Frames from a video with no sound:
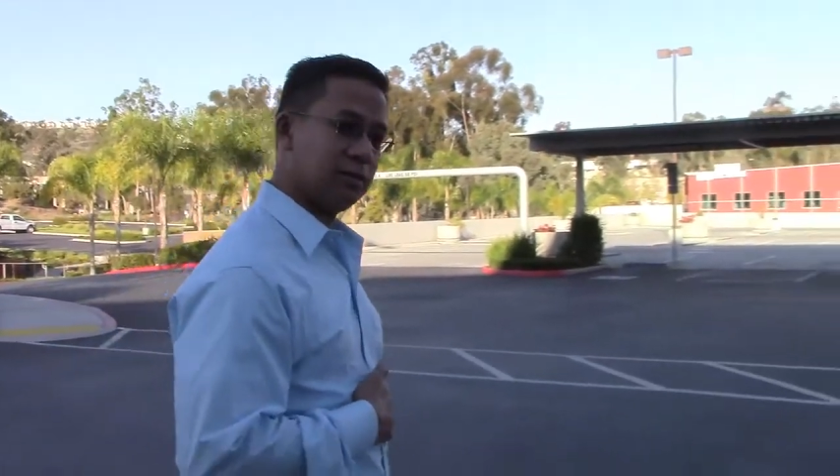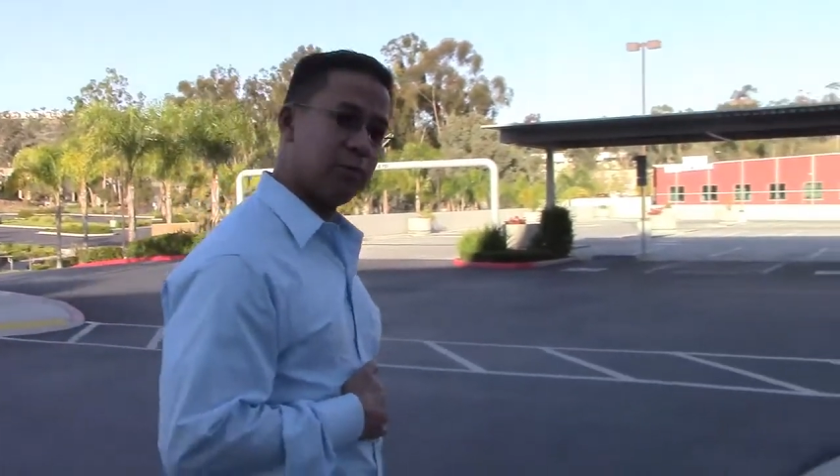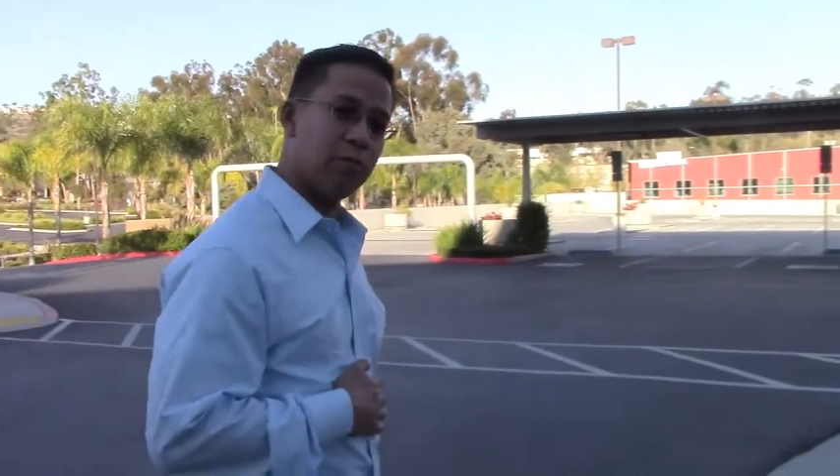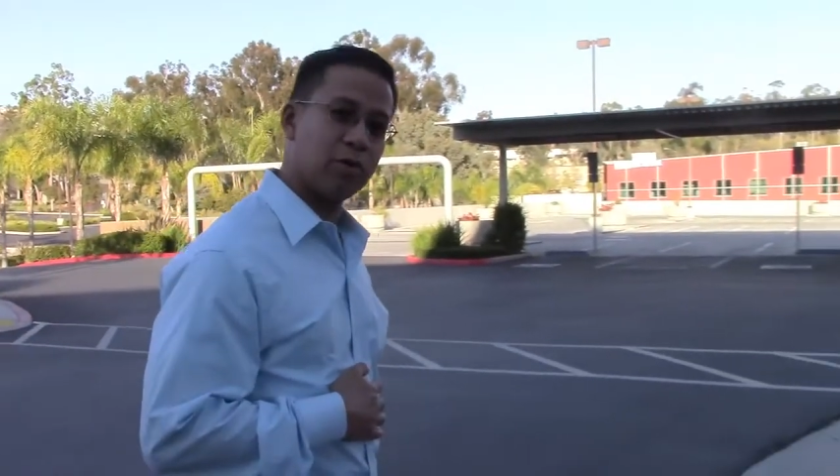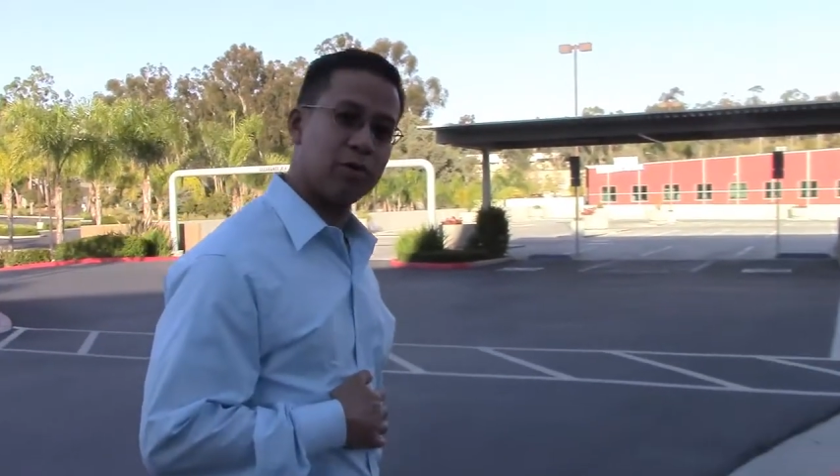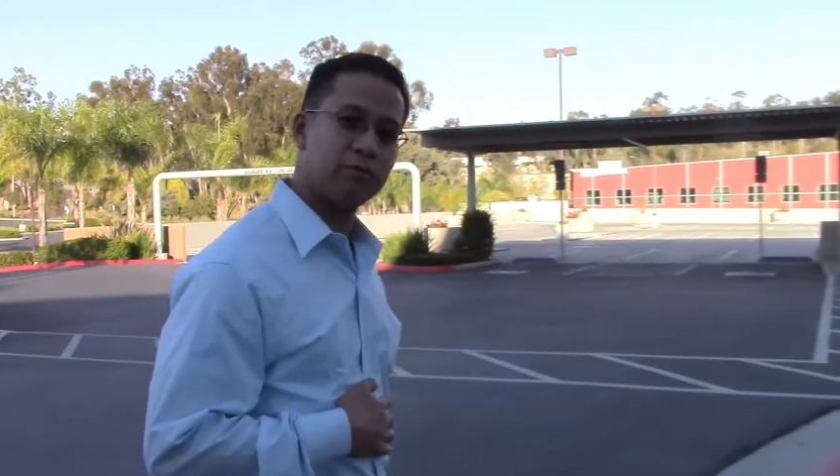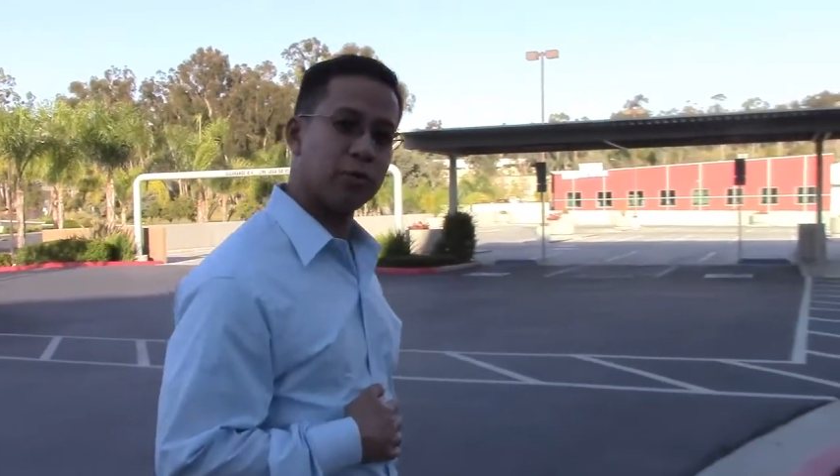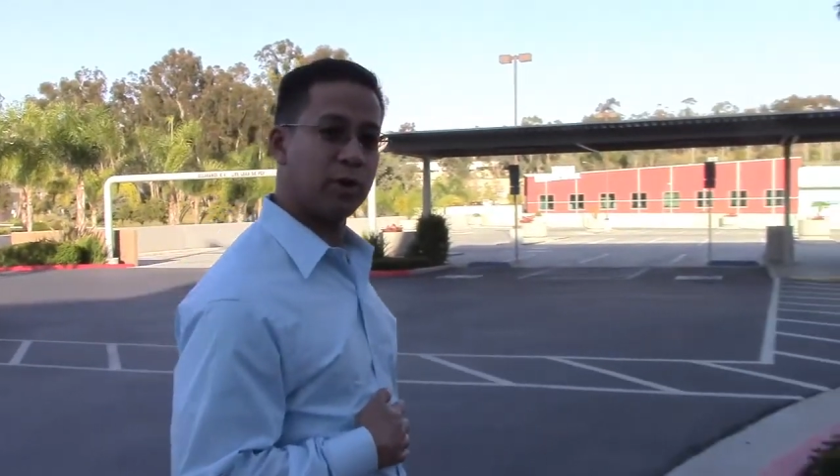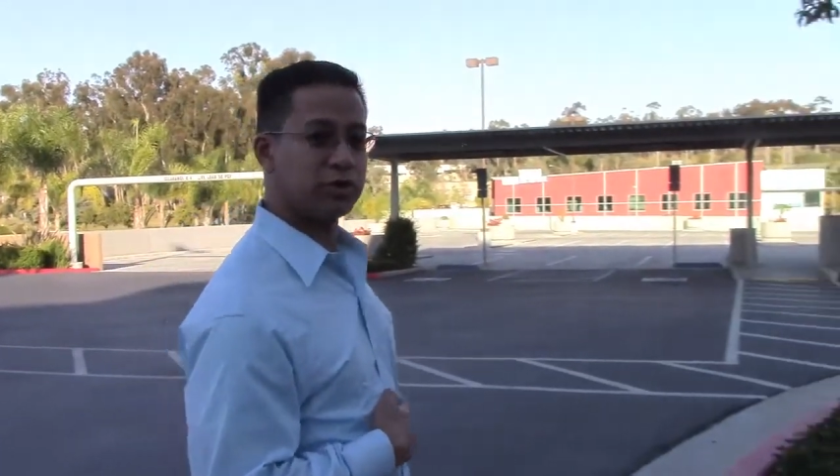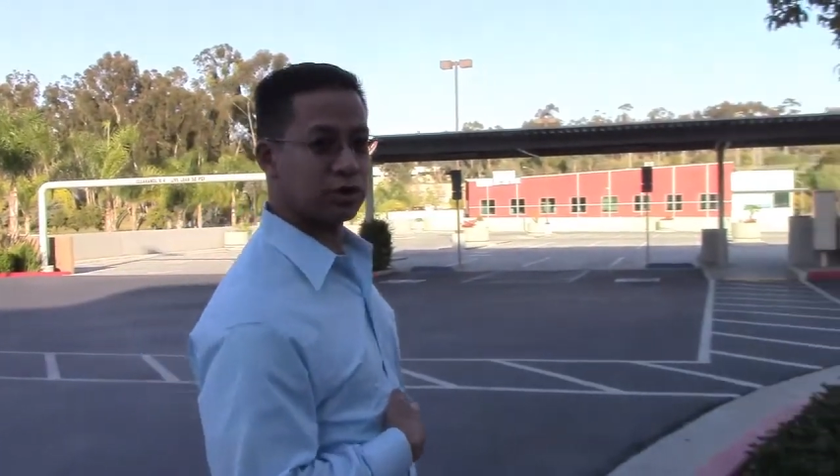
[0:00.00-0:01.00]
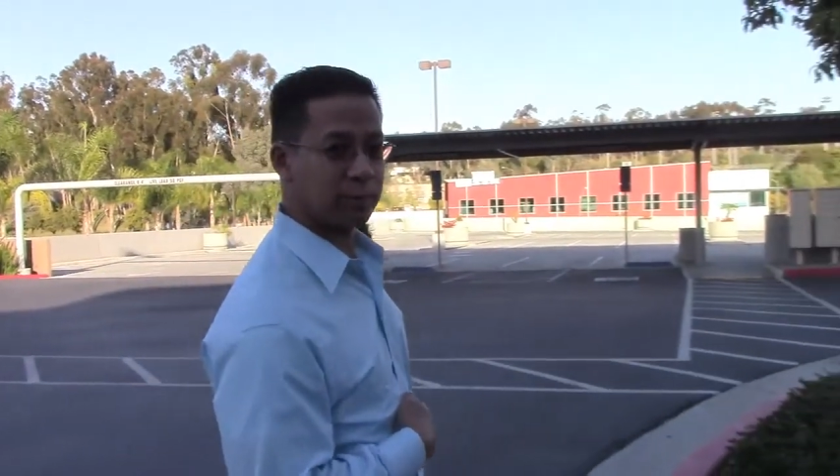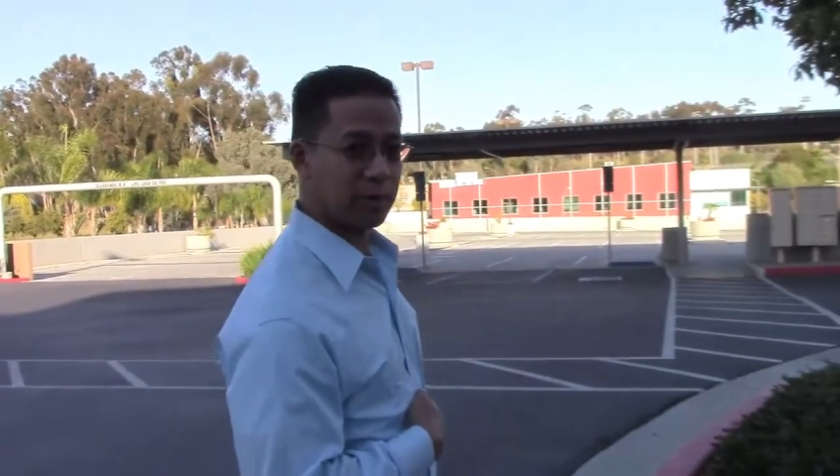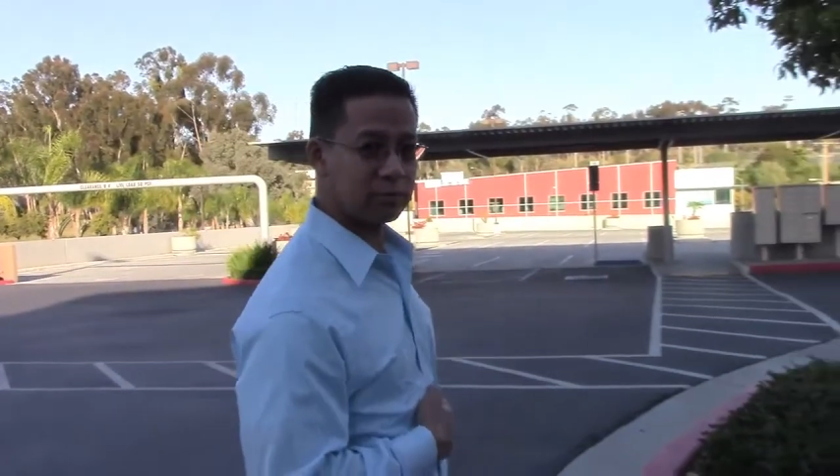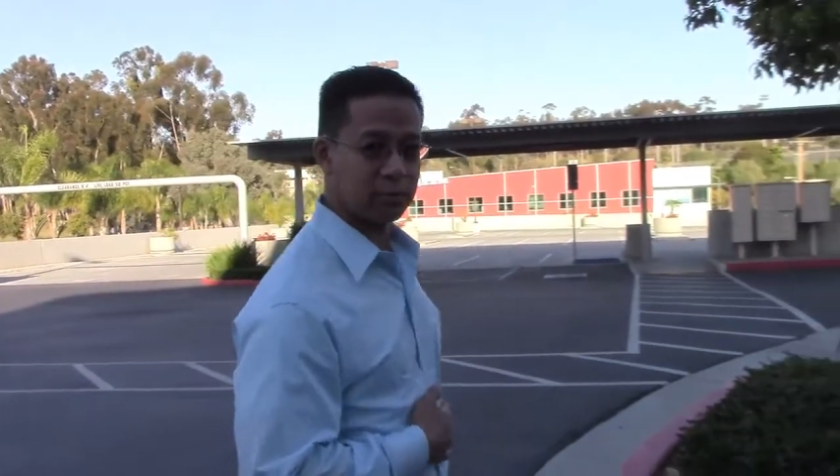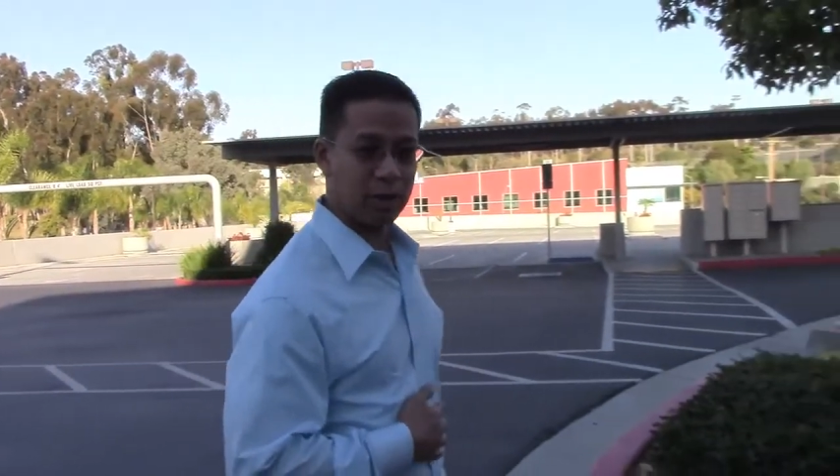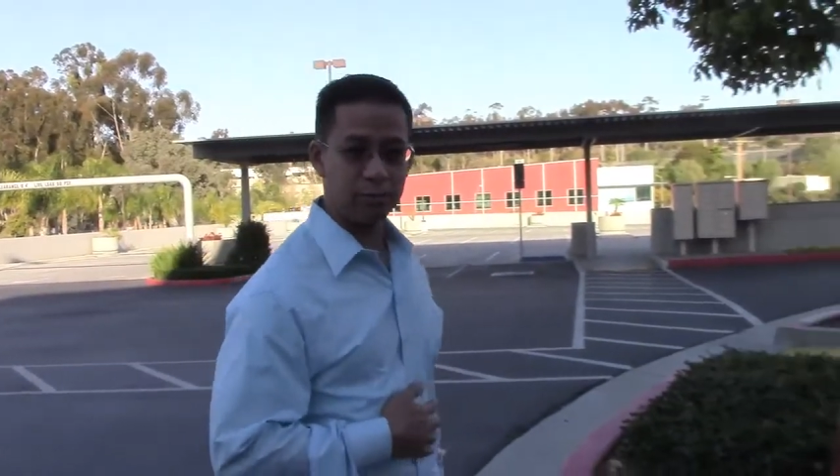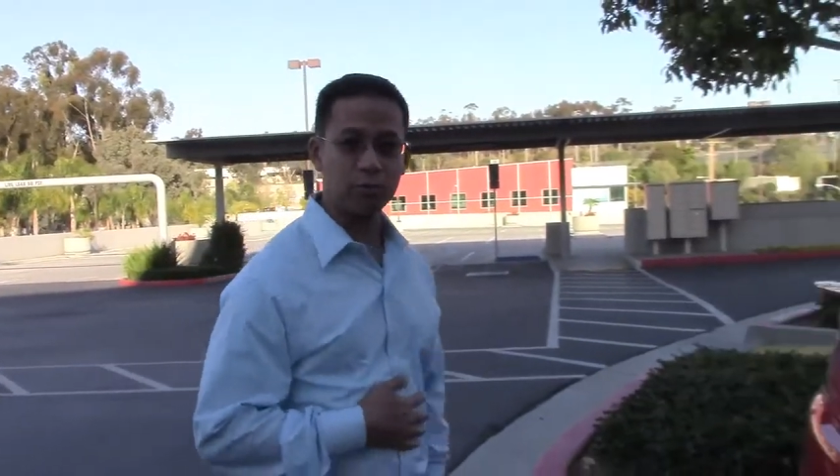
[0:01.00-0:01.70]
More information about my